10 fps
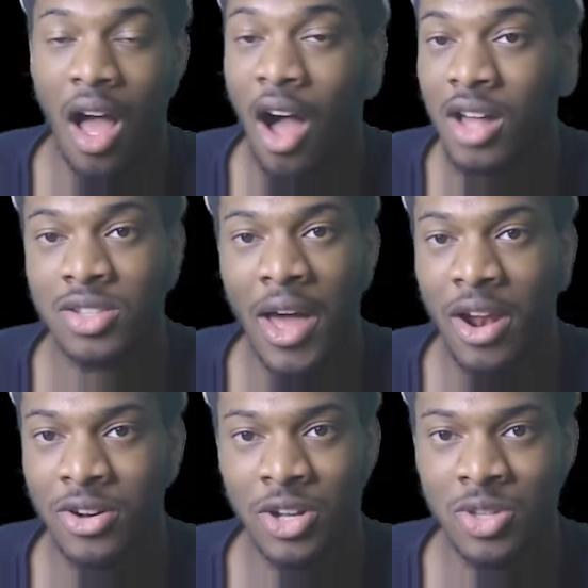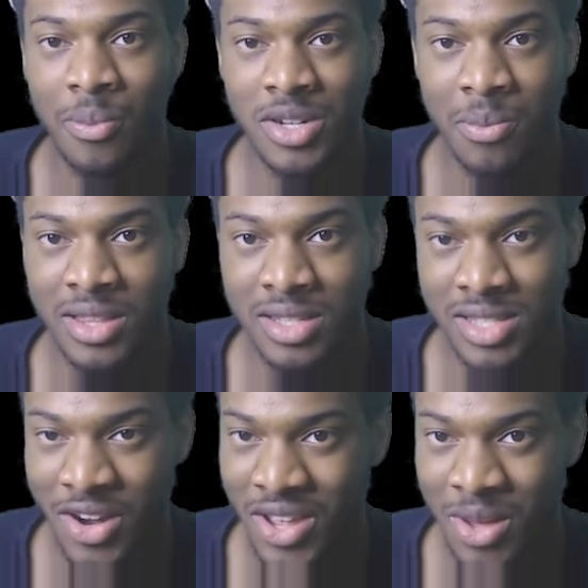Also, I don't know too much about this
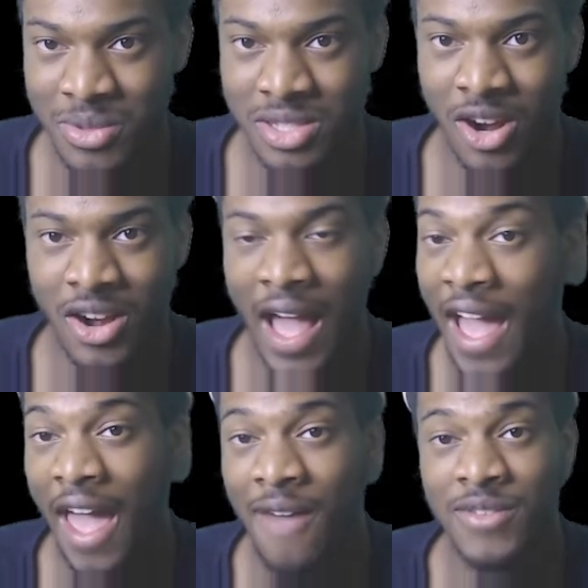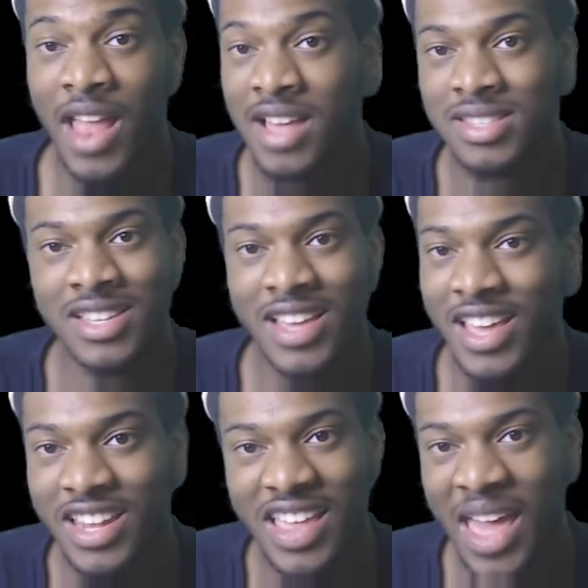Terry Cummings card. I have not seen
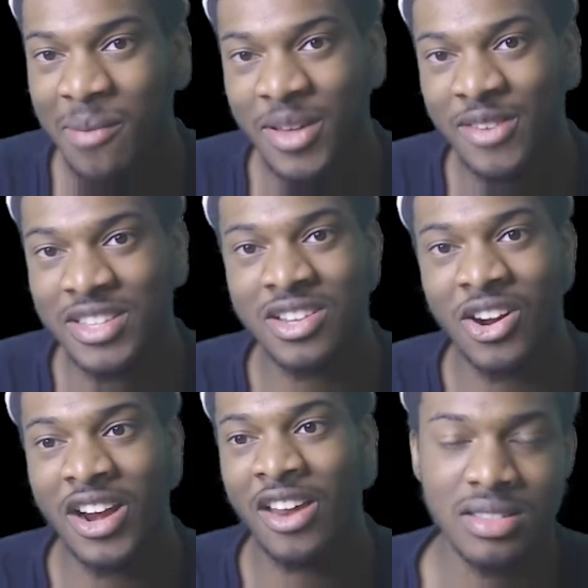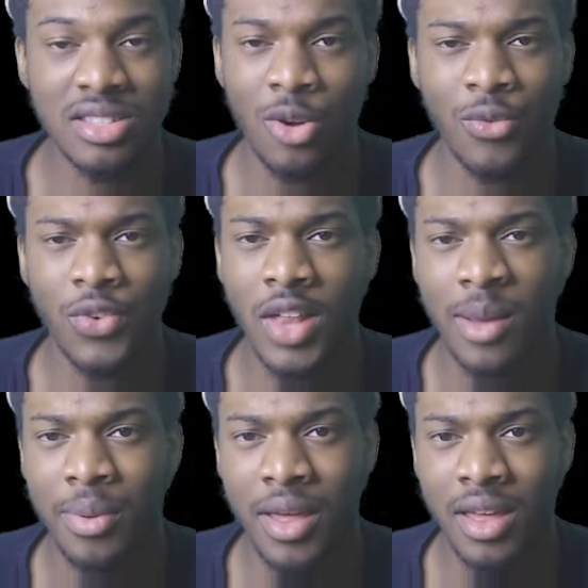any gameplay of this card at all. Don't feel like
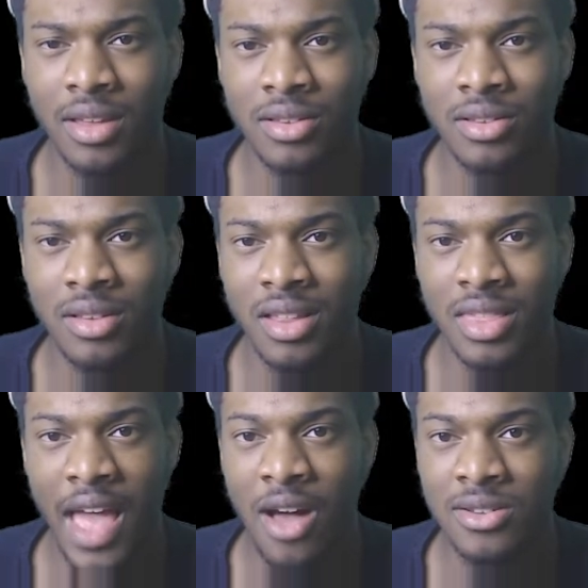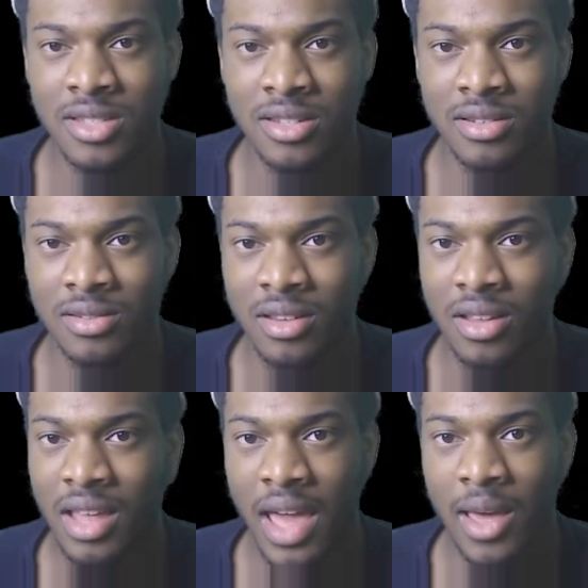playing 1,000
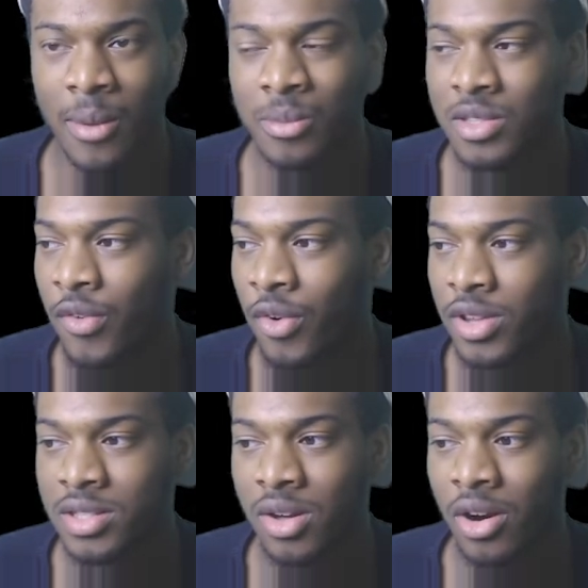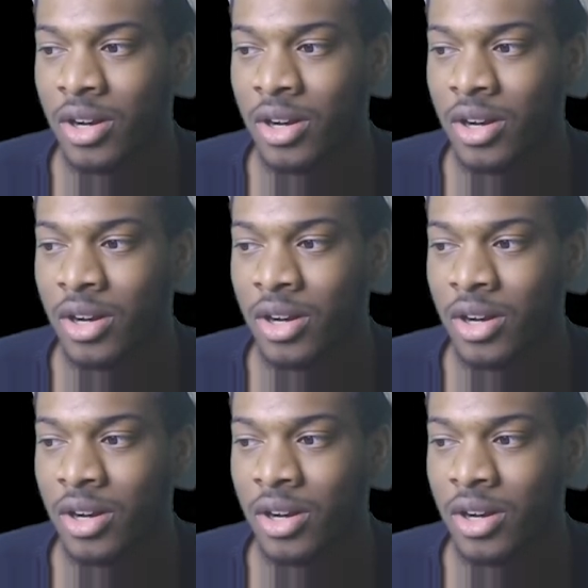games for this card.